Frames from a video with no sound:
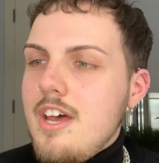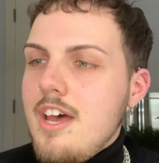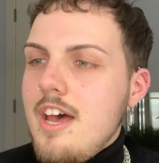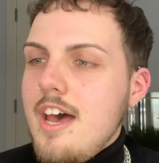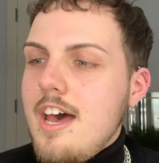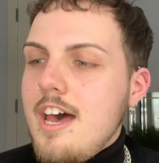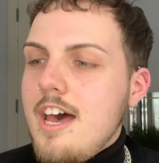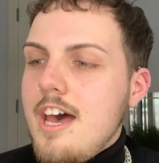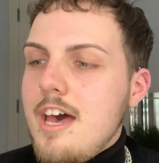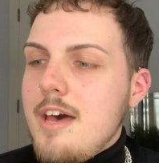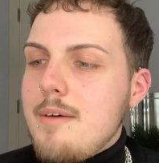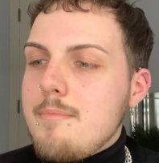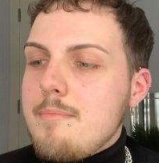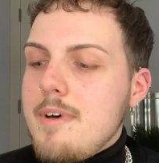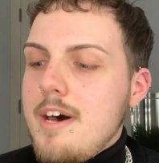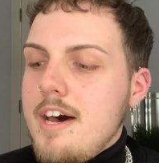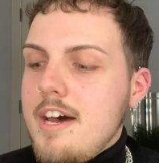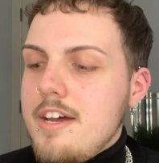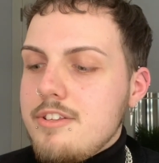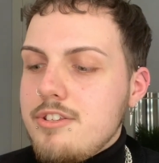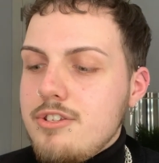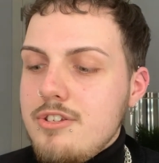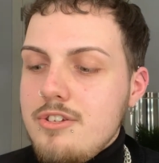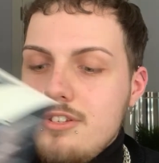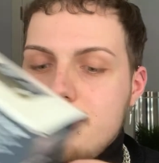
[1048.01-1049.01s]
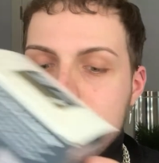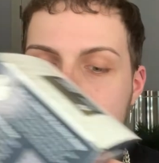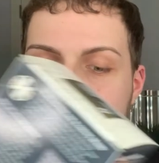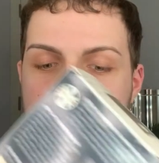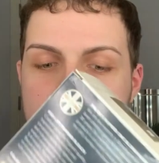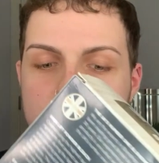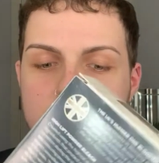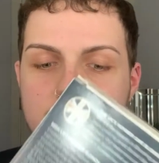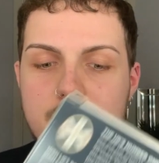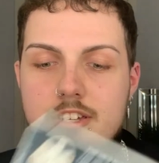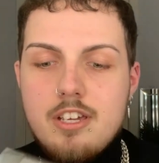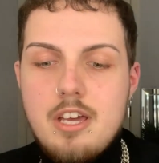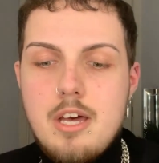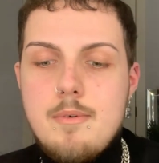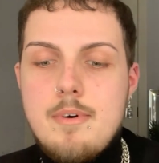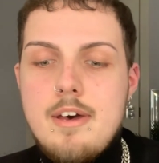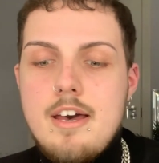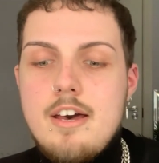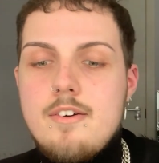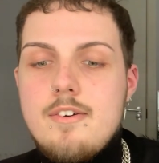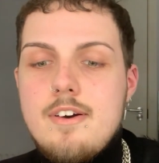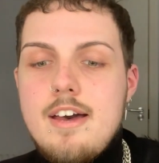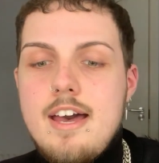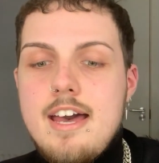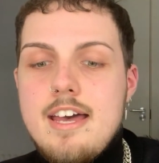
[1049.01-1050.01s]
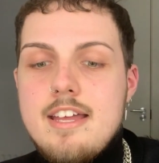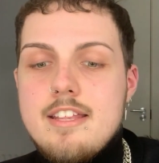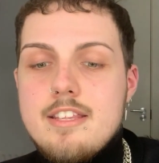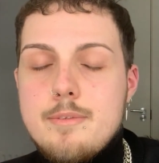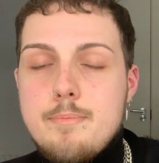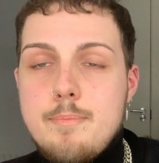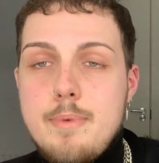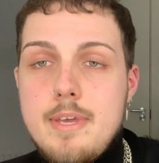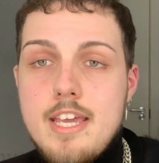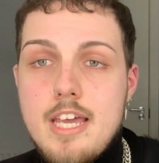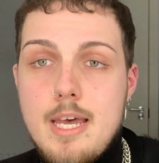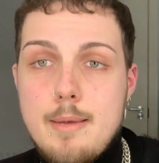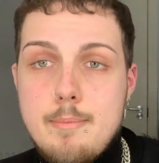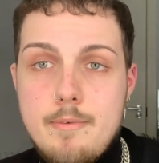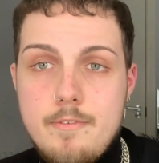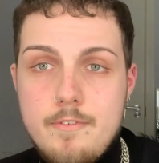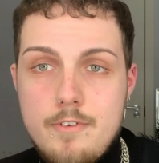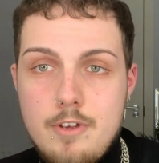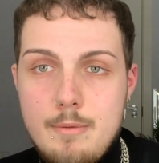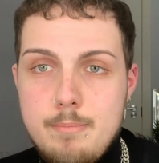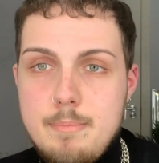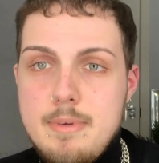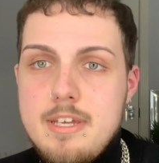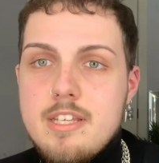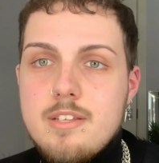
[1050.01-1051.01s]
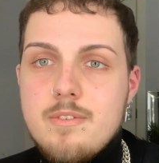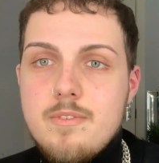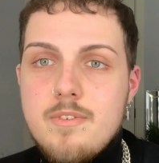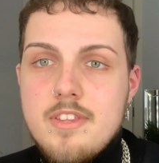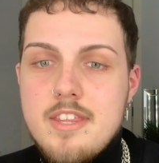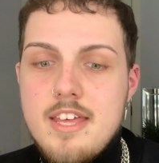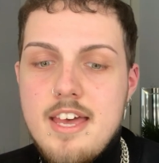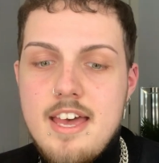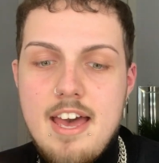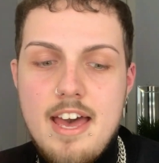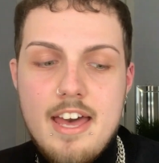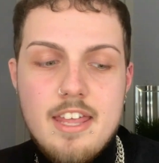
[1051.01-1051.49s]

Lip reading: I do still need to go out and pick up a few bits for that,